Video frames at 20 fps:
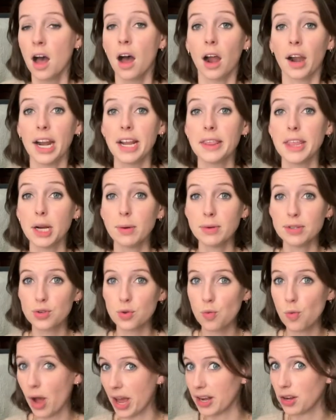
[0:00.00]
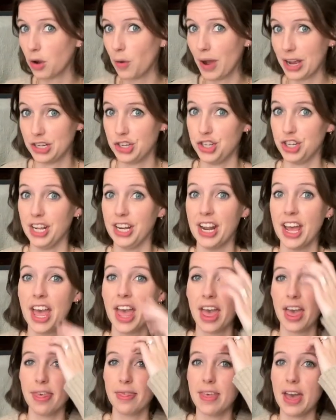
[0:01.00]
All right, there was one question
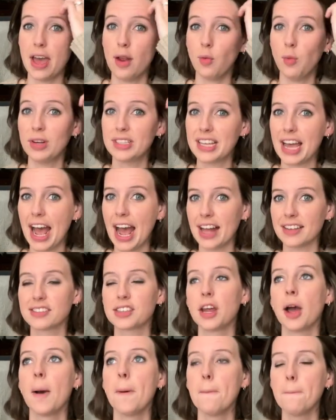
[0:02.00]
that was asked